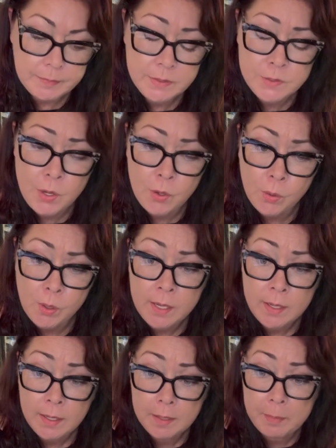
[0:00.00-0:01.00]
So
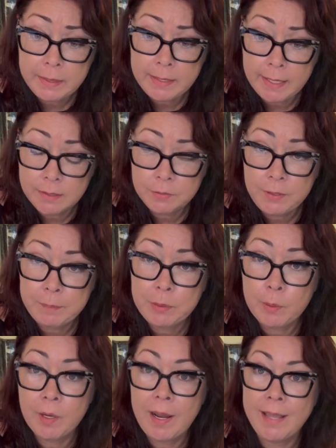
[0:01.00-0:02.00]
by the end of
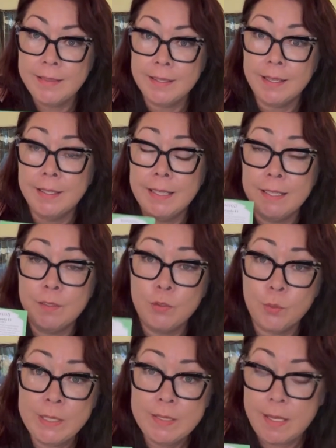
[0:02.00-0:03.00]
February, I think I can get
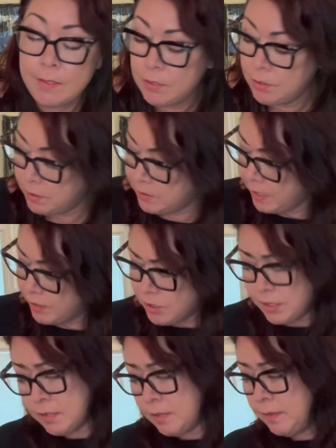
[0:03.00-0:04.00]
3
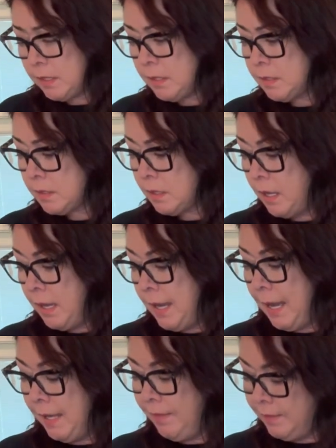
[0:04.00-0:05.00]
sessions of this.
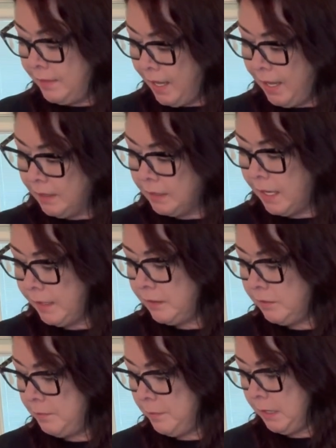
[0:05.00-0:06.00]
And that kind
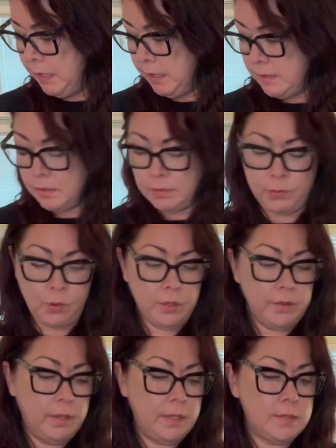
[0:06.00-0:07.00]
of means for
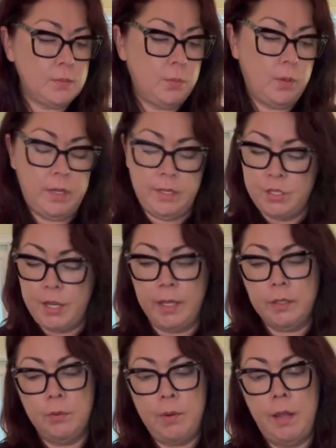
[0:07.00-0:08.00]
this one,
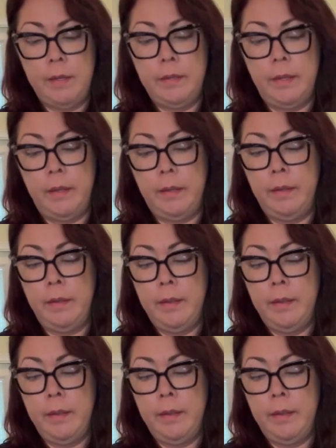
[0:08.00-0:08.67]
jacaranda,